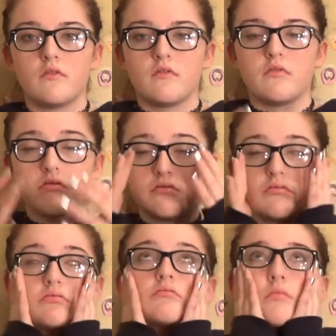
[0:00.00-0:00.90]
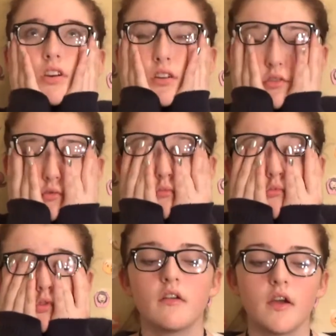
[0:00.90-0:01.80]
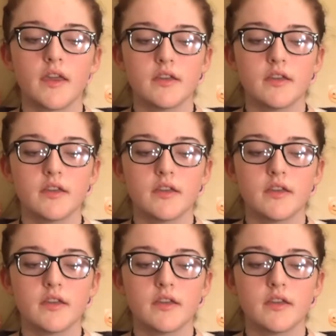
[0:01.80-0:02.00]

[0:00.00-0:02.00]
Oh my god. I